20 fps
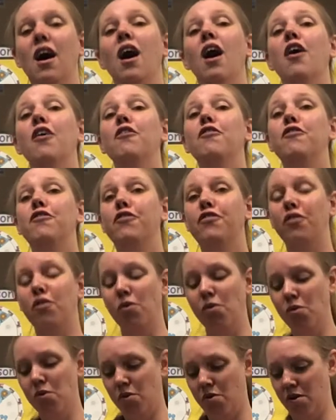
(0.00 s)

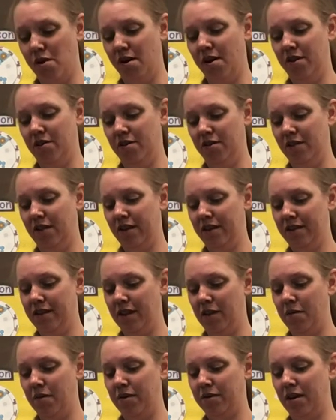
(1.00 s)
4. So let's
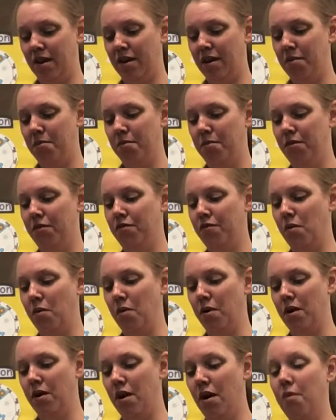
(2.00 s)
see what's on number
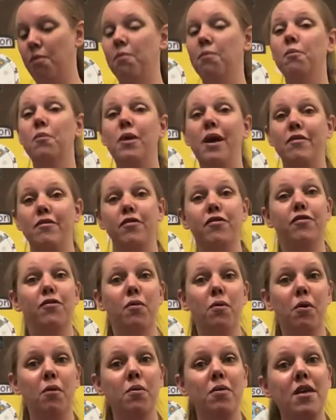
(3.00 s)
4. Oh, we have a
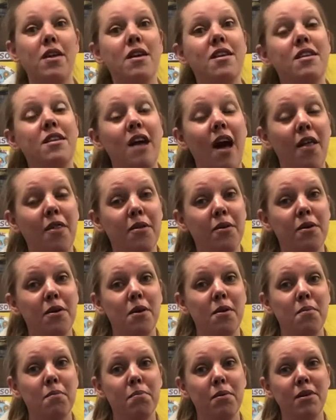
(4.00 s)
4 with another
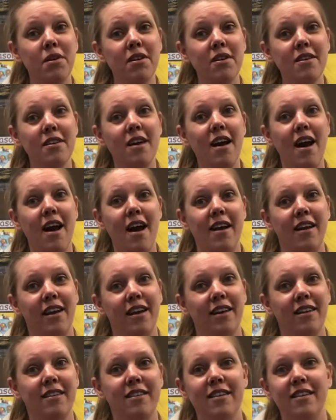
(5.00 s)
bird on
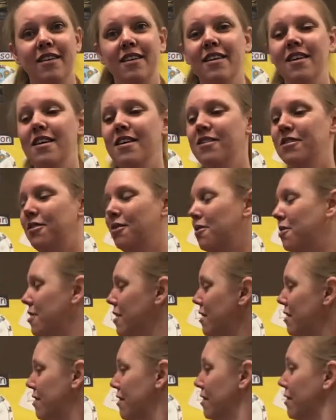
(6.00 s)
it. So
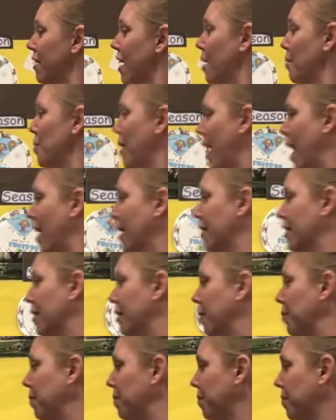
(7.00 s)
this is our pattern.
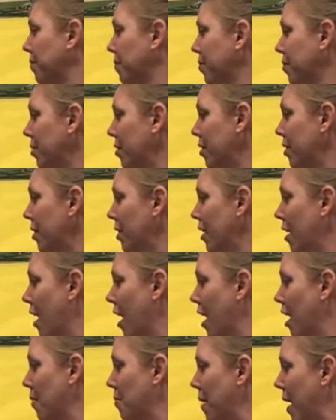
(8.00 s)

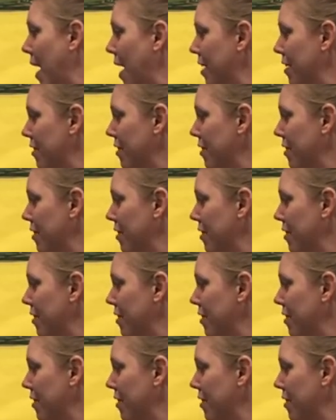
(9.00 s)
Our pattern